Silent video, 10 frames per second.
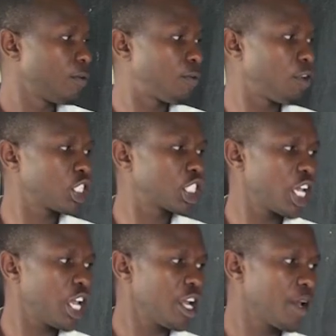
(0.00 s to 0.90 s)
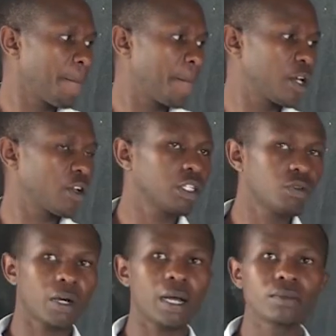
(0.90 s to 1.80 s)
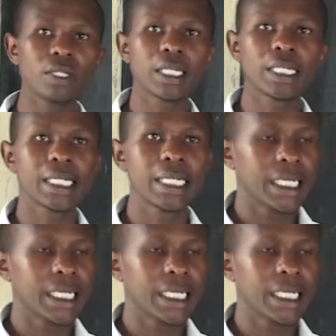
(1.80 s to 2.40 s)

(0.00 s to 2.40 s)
40 million grams.